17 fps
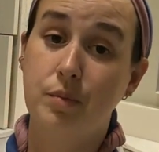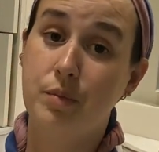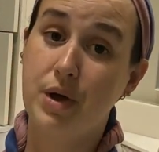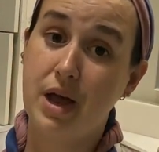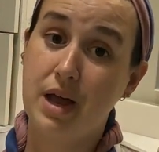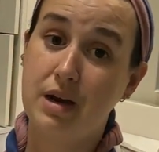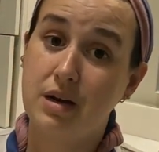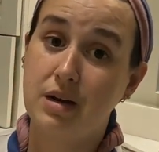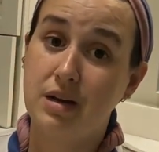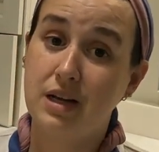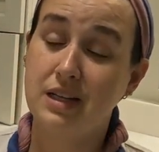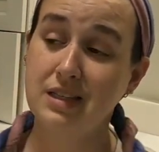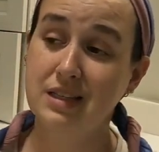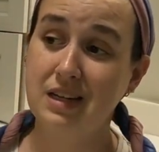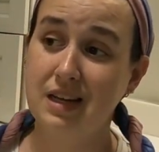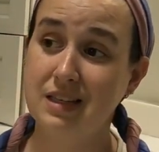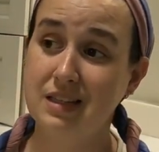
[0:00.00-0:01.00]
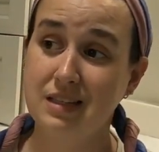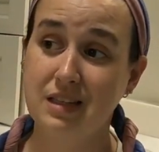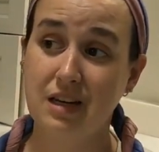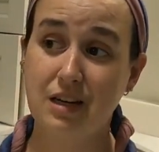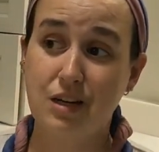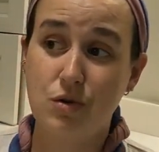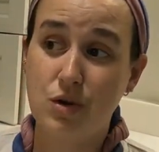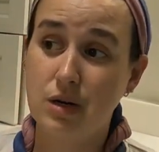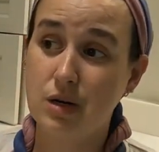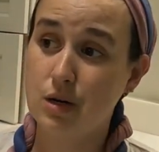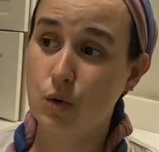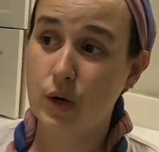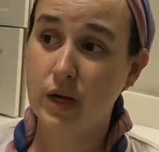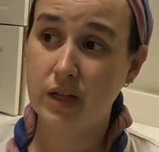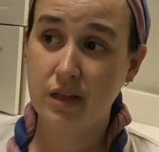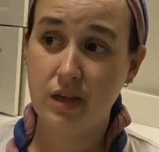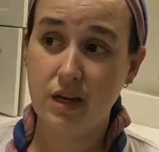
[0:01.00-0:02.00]
But it's nice that you can
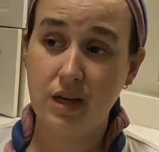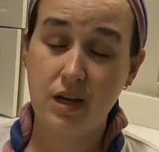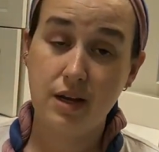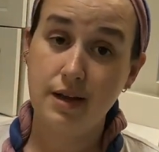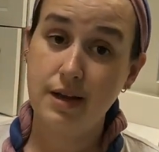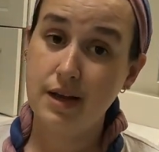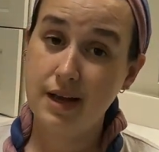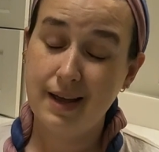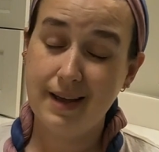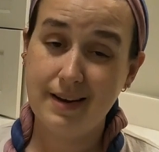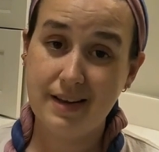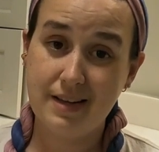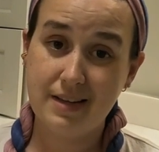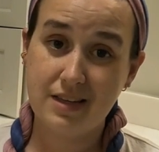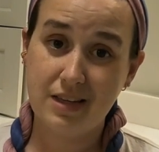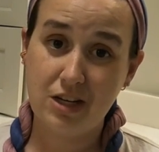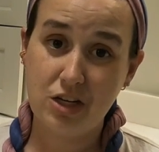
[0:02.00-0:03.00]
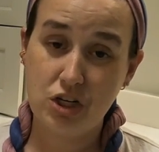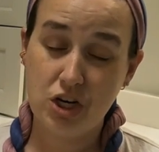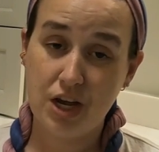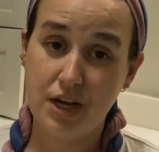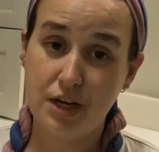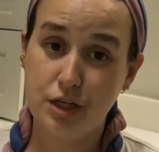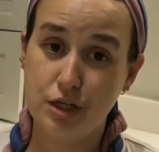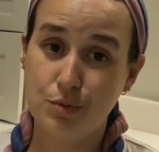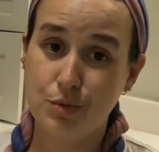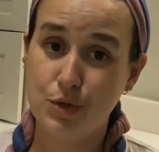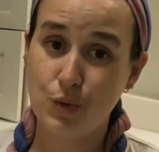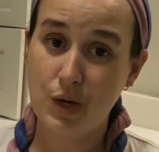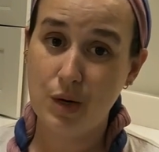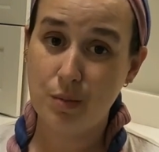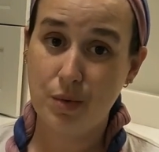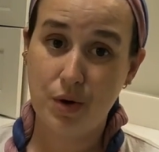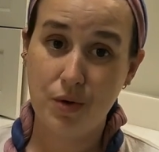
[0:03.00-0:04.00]
quickly and easily change
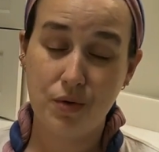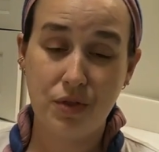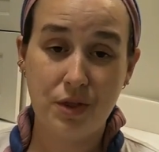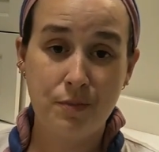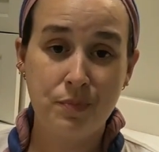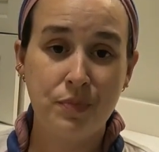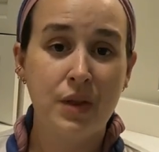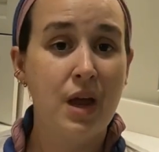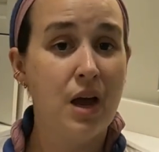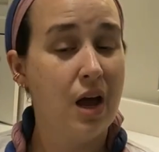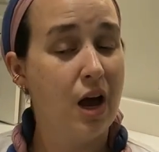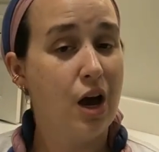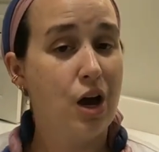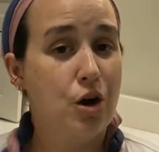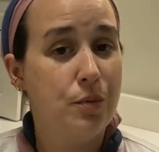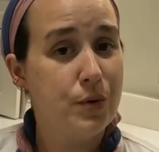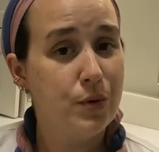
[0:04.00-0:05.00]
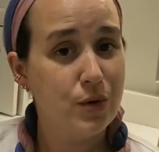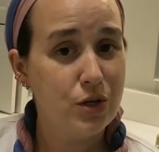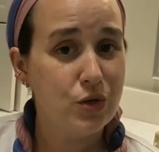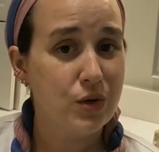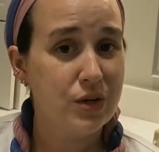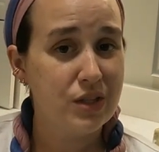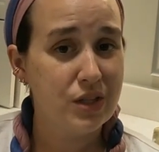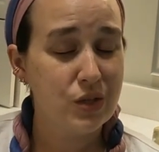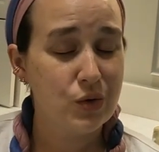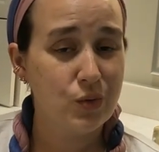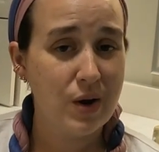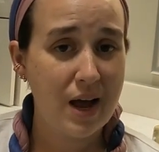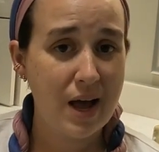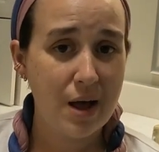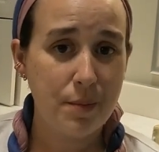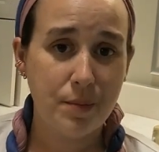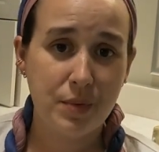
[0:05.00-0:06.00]
between both. I hope you enjoyed this
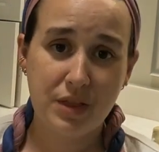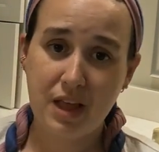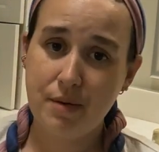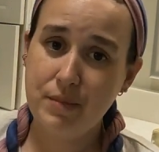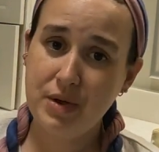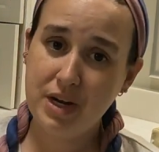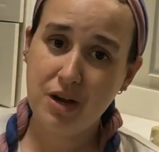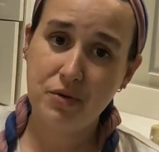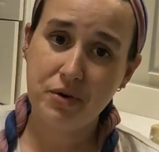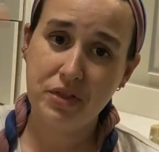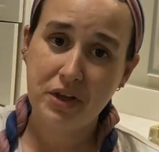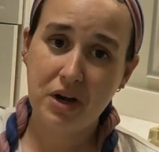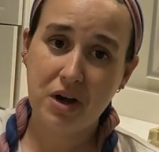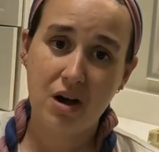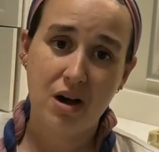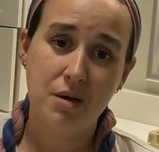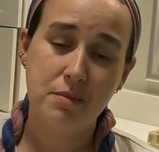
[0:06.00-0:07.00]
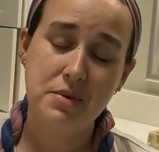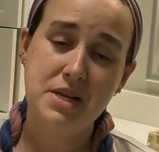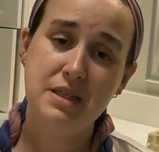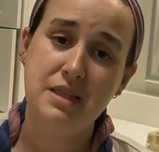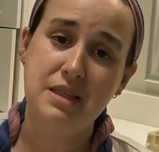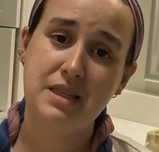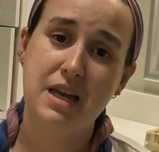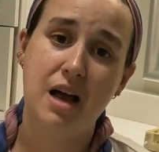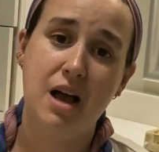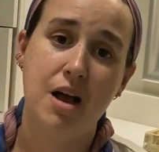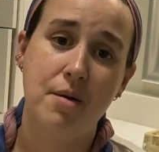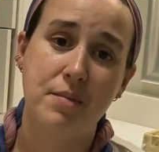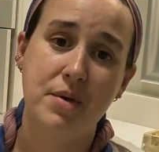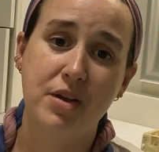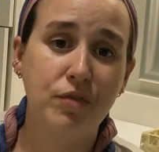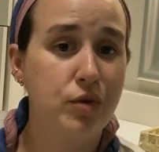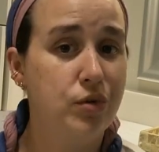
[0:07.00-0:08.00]
wrap. Let me know in the comments
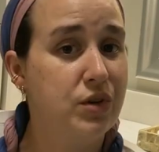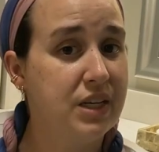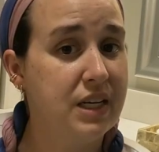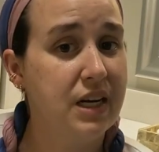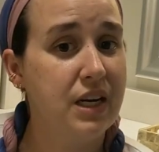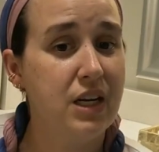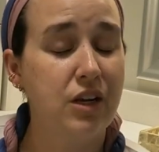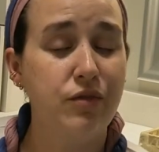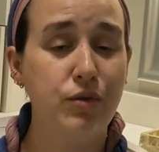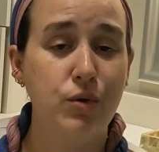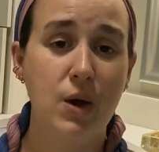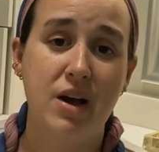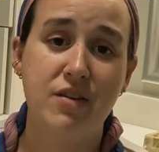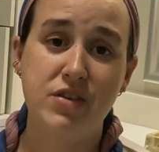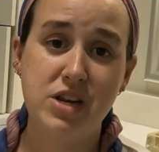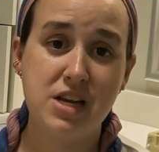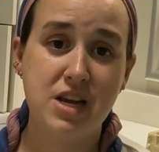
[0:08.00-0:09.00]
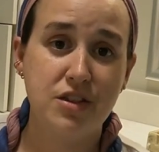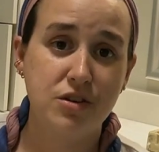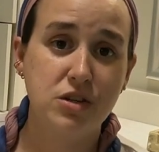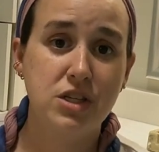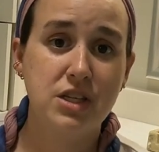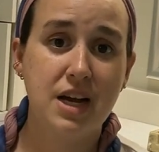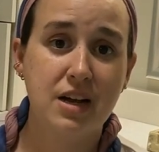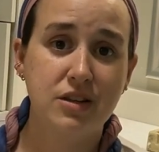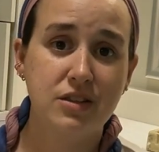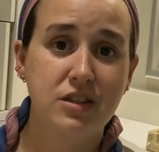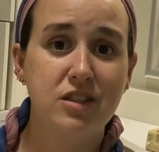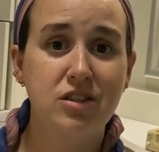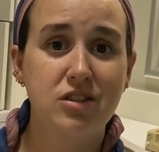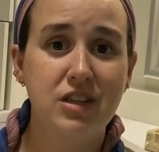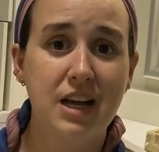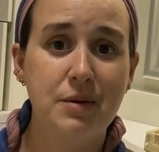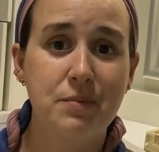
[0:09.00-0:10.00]
if you did, if you have any other styles
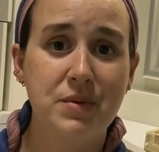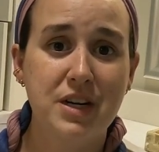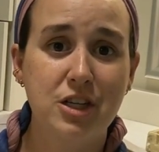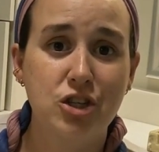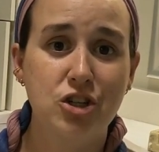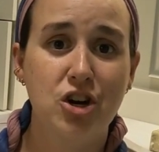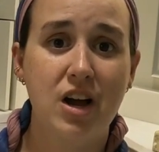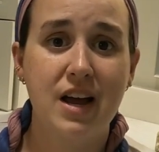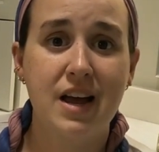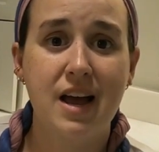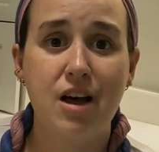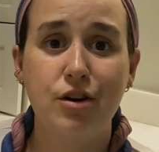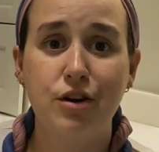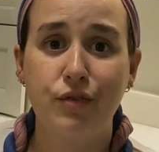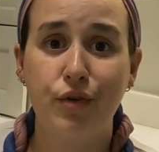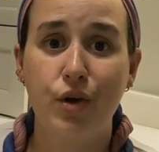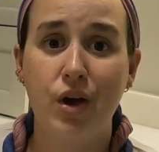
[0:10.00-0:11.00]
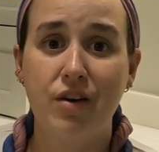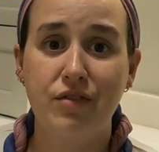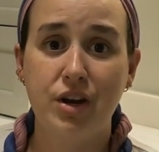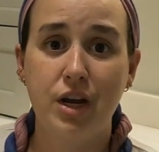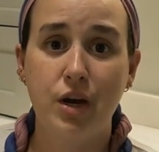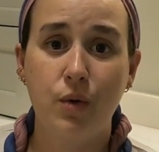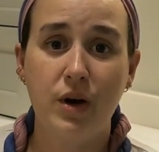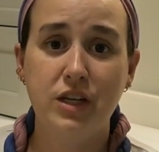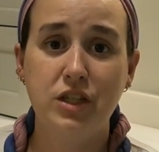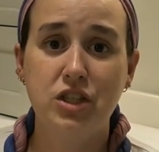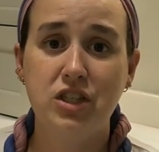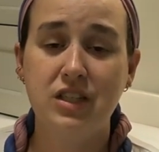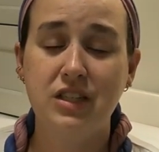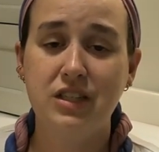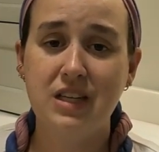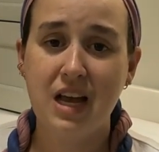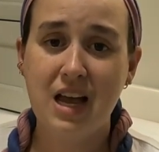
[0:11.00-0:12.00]
that you'd like me to try out, if you have any
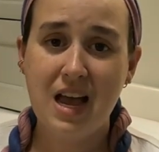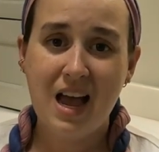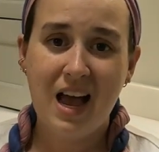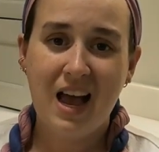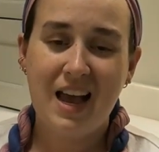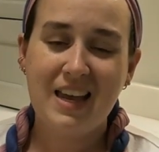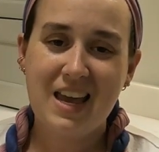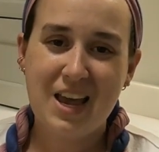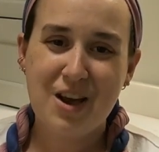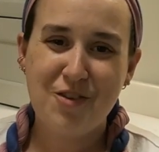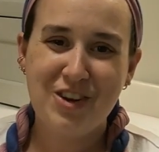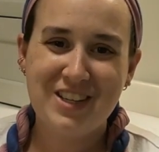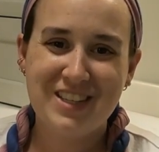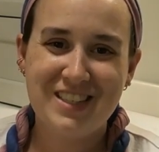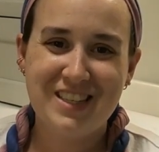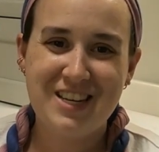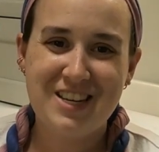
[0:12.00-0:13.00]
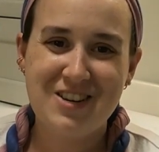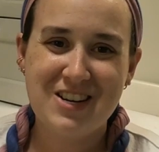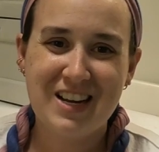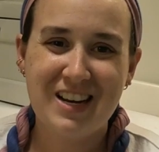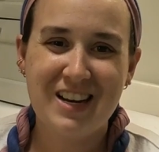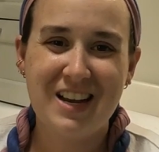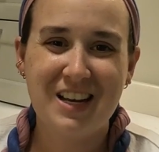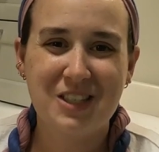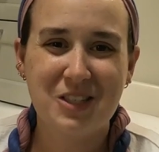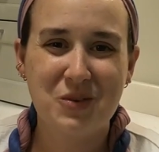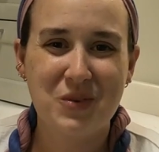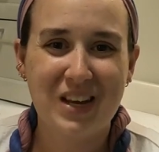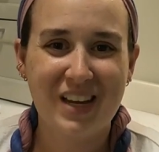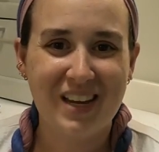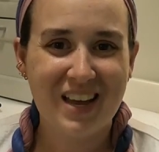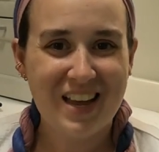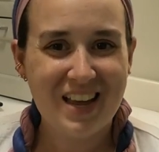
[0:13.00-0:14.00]
questions. I can't wait to see you again next
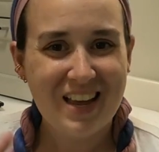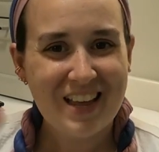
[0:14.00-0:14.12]
week.